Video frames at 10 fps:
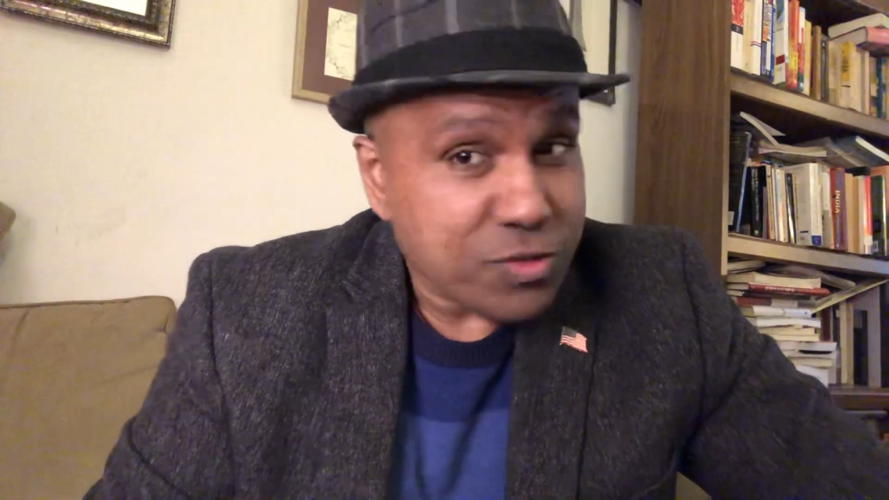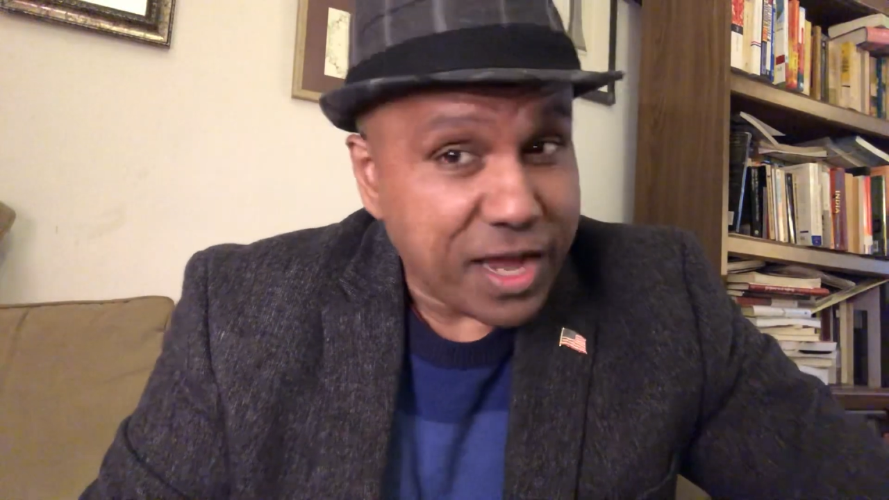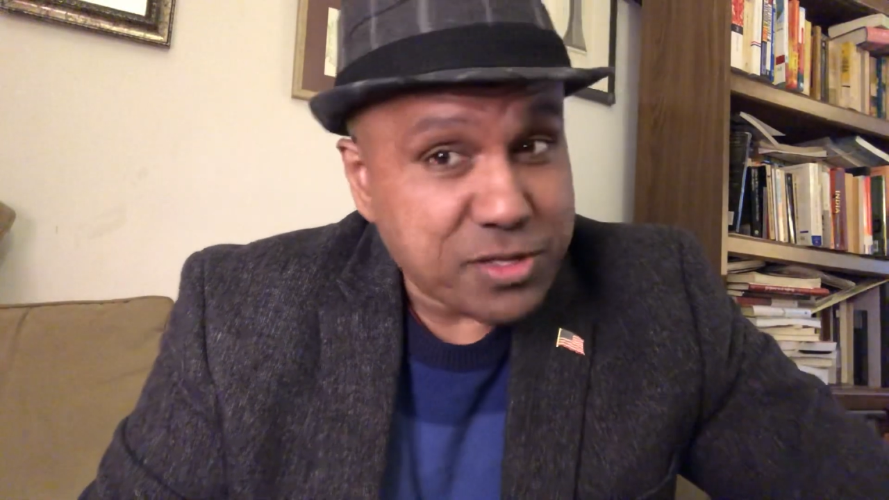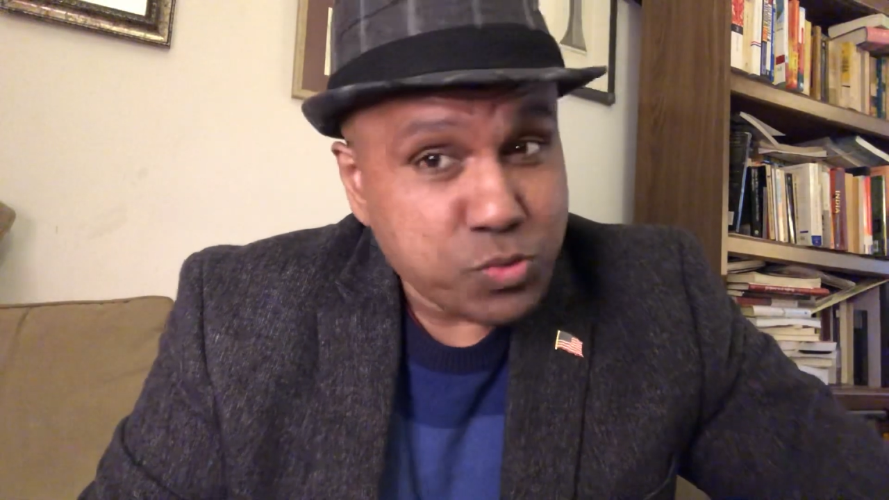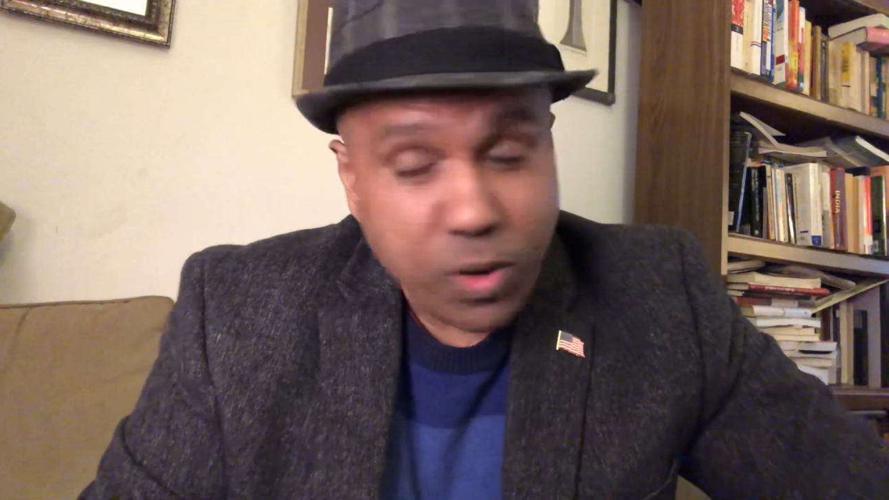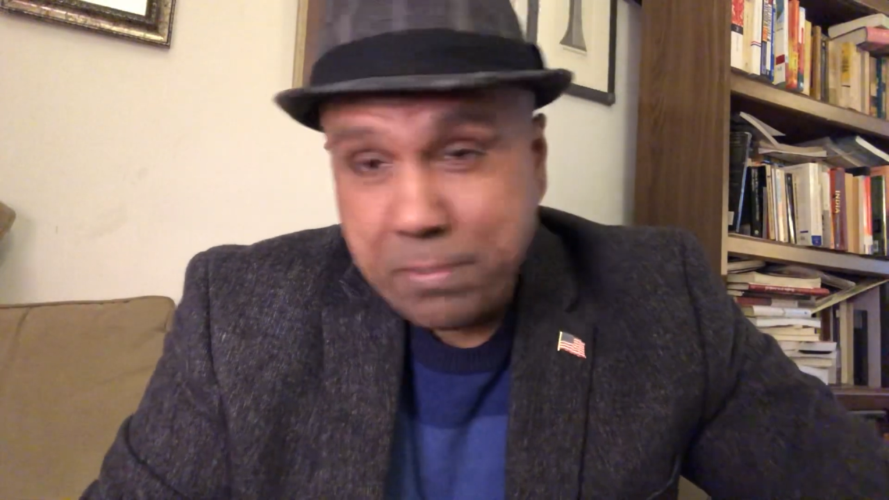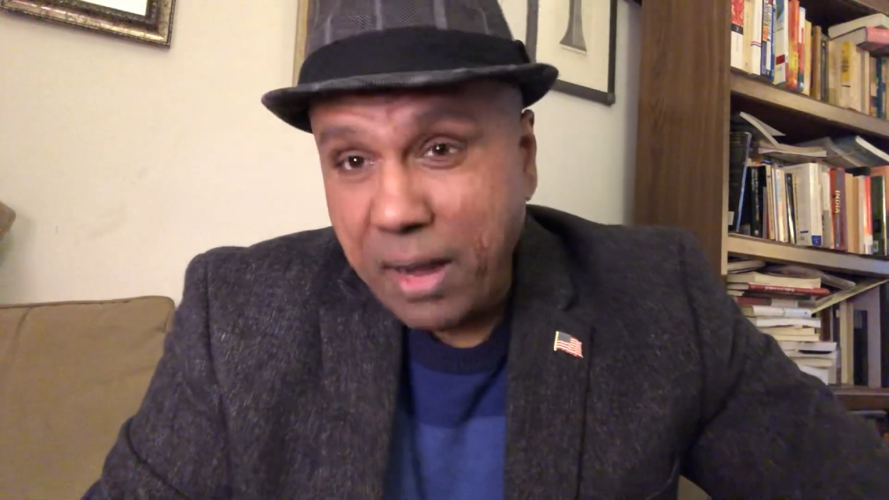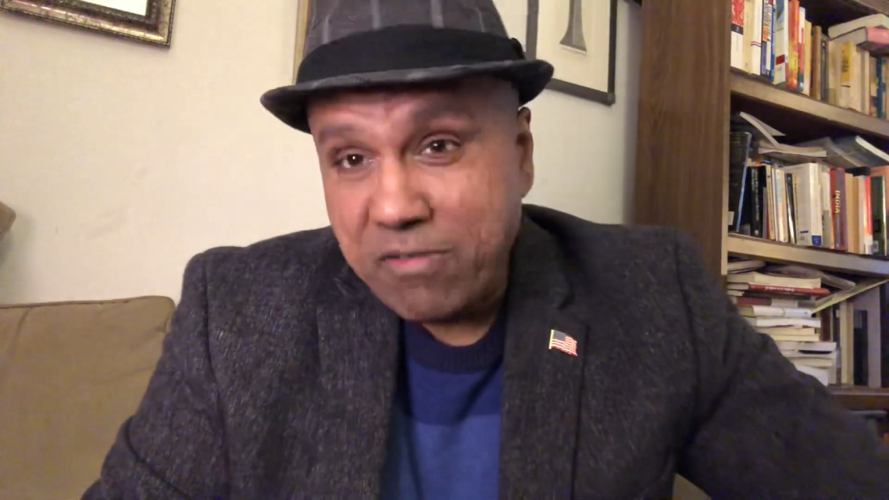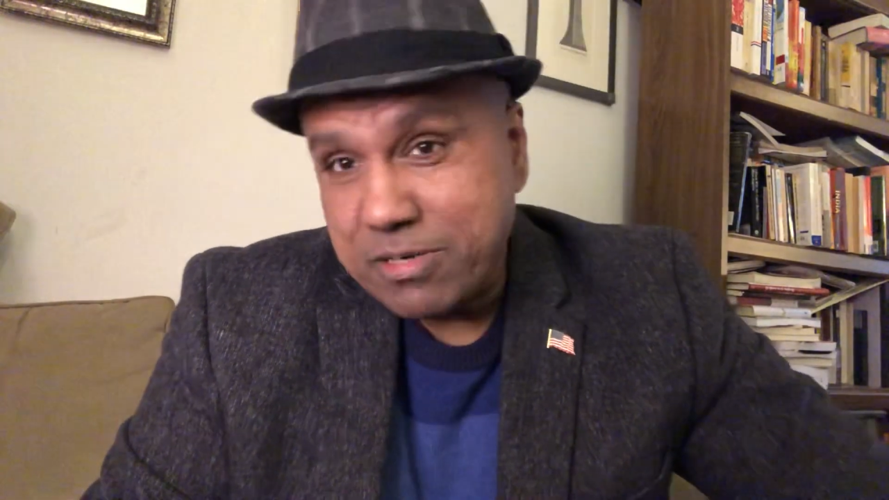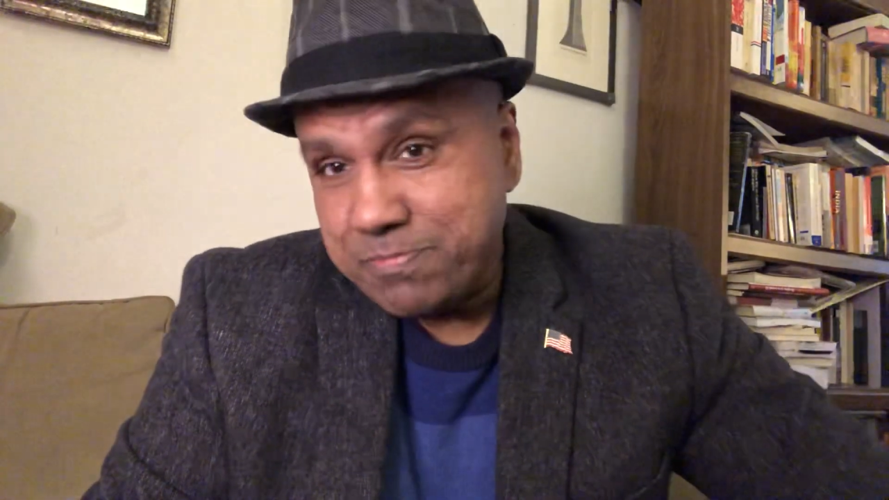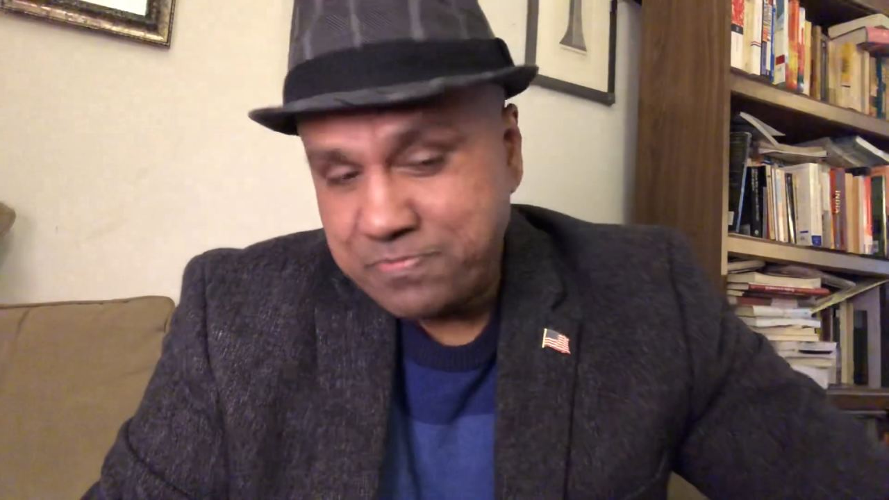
that is one power